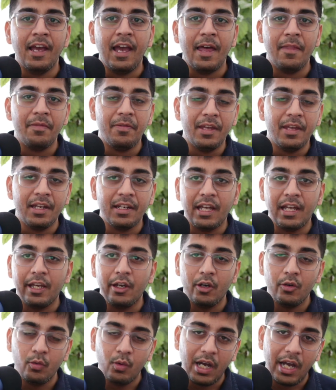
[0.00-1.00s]
And then
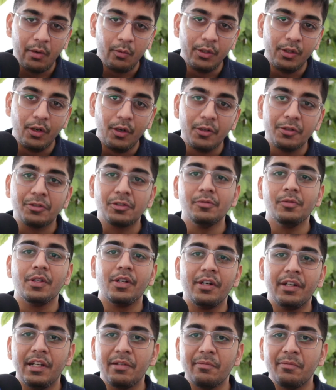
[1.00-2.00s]
I would also want
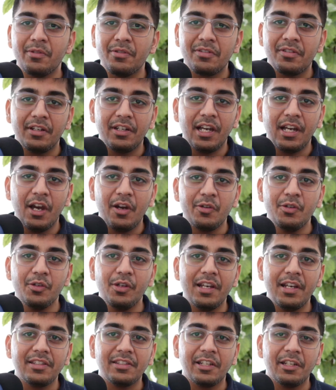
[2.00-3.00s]
to demonstrate how you
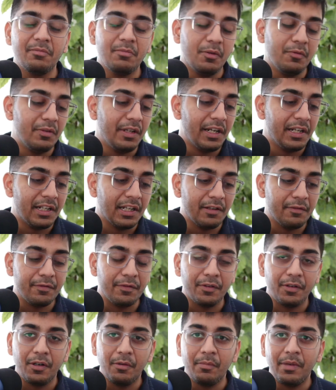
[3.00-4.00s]
guys can move data
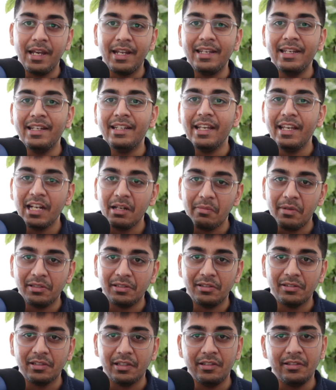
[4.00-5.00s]
from any
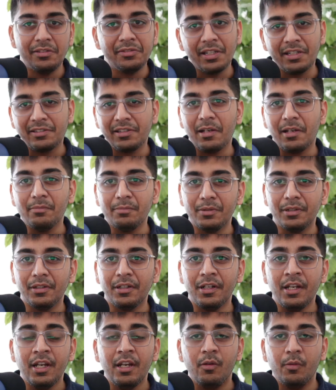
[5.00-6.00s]
databases. In this
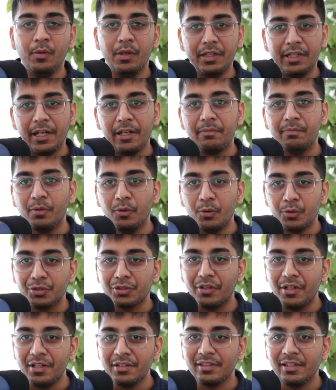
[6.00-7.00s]
example, we'll take
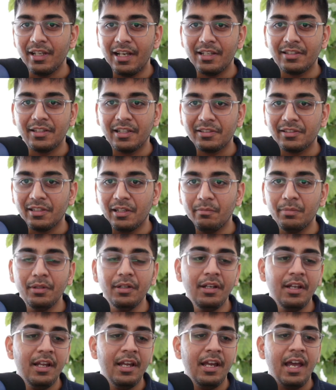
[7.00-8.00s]
Postgres as an
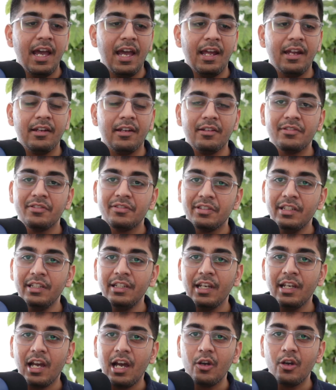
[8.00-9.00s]
example and
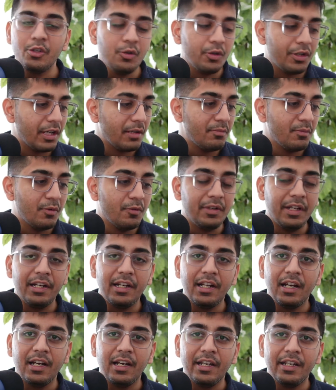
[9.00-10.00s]
see how you can move
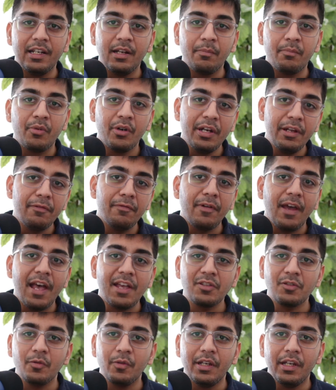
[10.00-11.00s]
data in a pretty
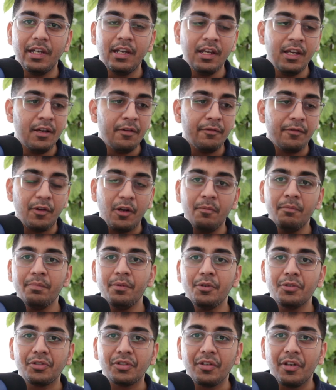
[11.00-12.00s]
fast way from
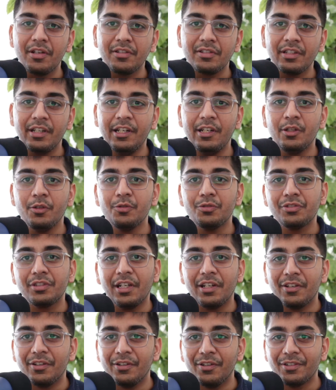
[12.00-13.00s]
Postgres into
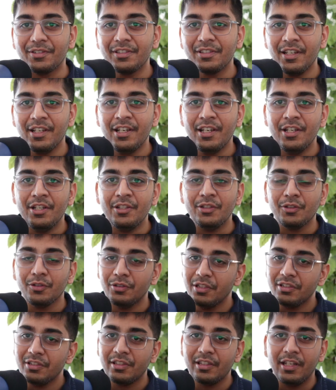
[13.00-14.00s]
StarRocks. So
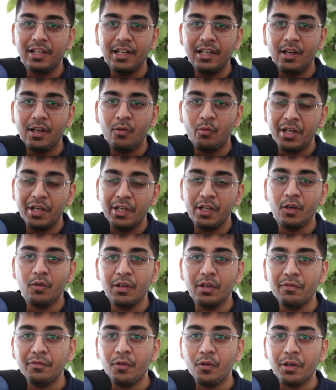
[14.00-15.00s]
this video
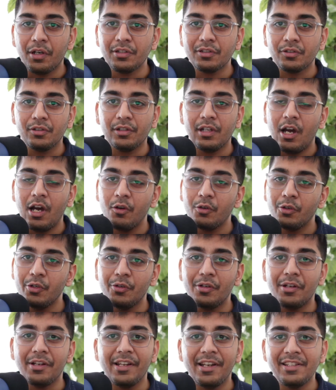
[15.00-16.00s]
will focus on how to
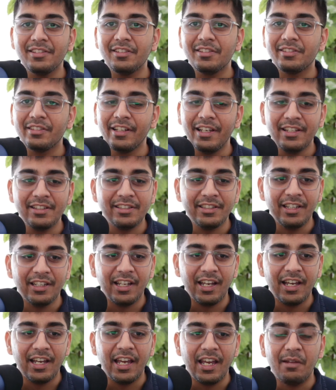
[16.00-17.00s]
utilize the Sling
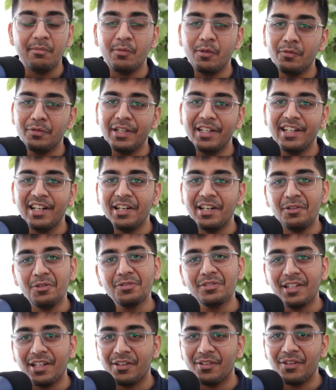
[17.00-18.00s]
CLI and move data into
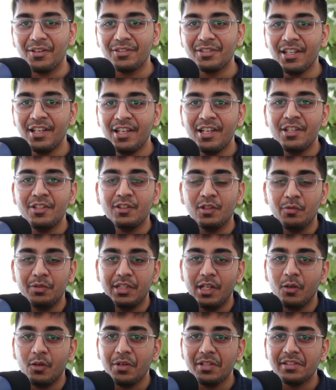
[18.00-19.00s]
StarRocks. So
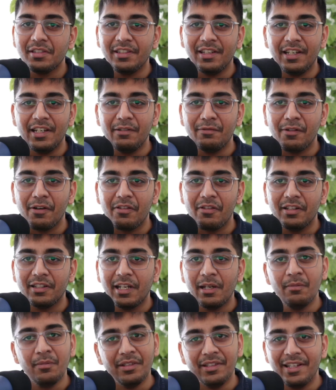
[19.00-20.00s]
without wasting any further
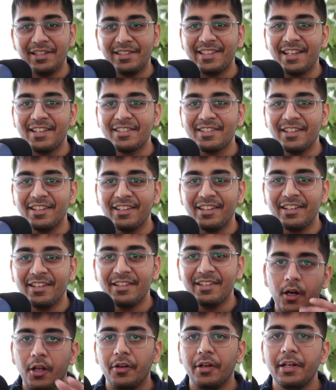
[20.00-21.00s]
time, let's get started.
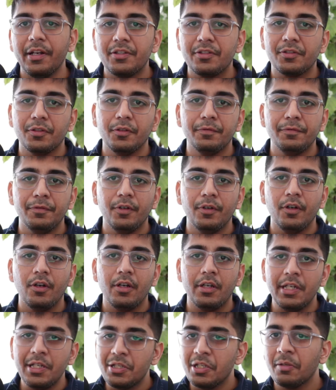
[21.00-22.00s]
All right, so for
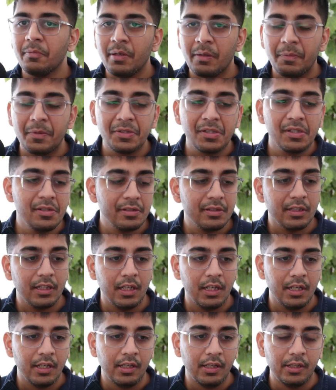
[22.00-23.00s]
teaching purposes,
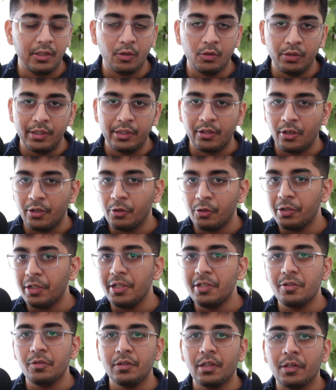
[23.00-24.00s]
in order to
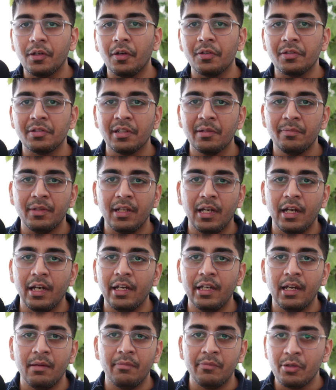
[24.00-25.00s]
teach you the concept,
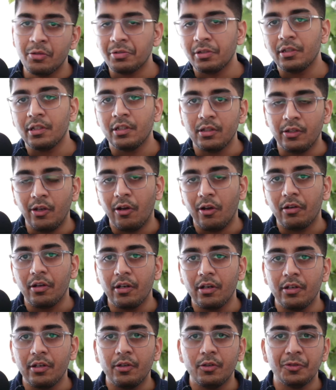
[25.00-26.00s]
I am using
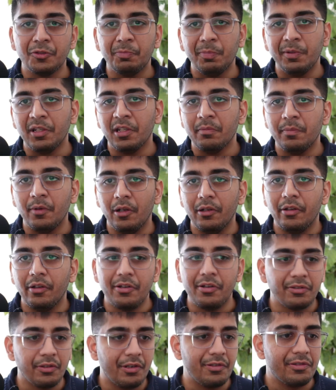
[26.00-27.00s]
Docker to spin up all the
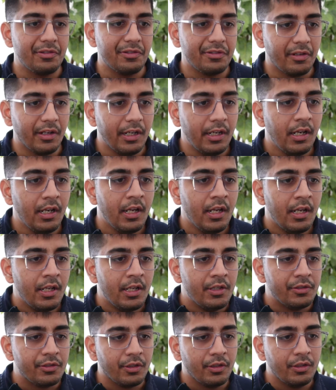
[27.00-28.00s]
resources, right?
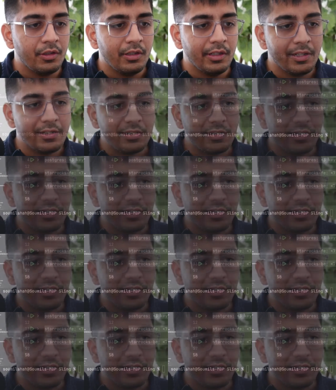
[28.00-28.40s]
So let's